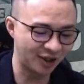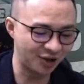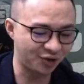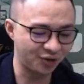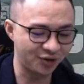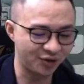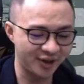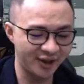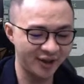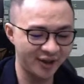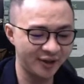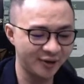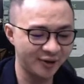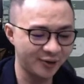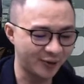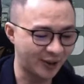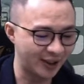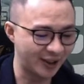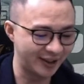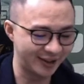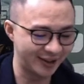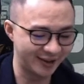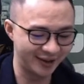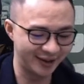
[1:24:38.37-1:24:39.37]
to say, quite
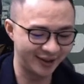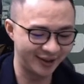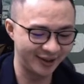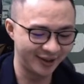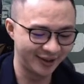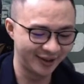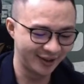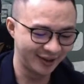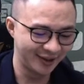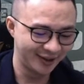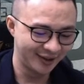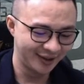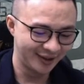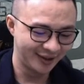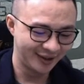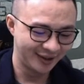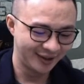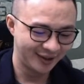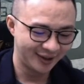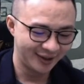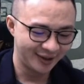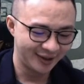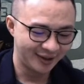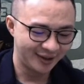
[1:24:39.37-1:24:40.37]
easy.
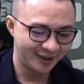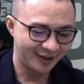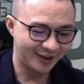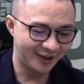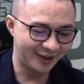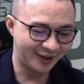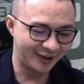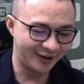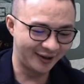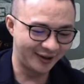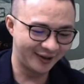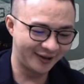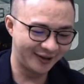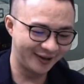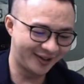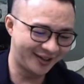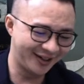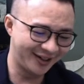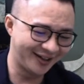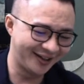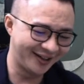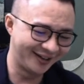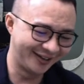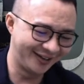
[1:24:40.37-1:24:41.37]

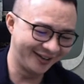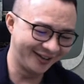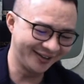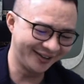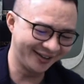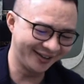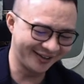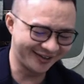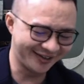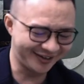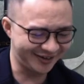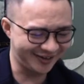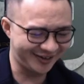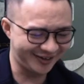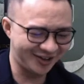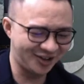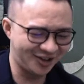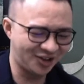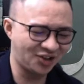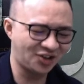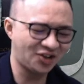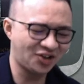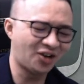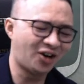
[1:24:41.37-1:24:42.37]
Yeah, this is
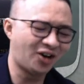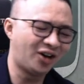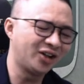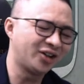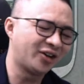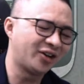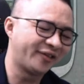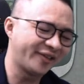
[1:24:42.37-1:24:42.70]
sort of